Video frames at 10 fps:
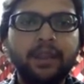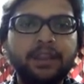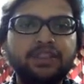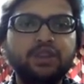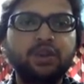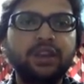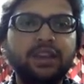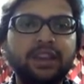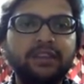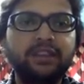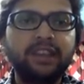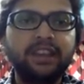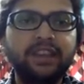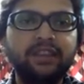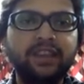So
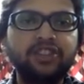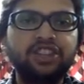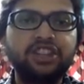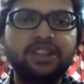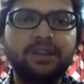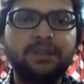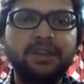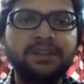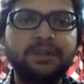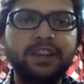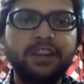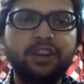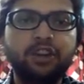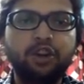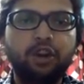every invention must be
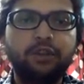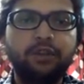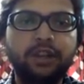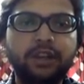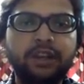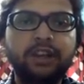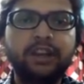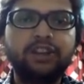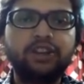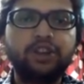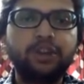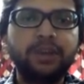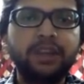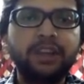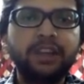novel. It should be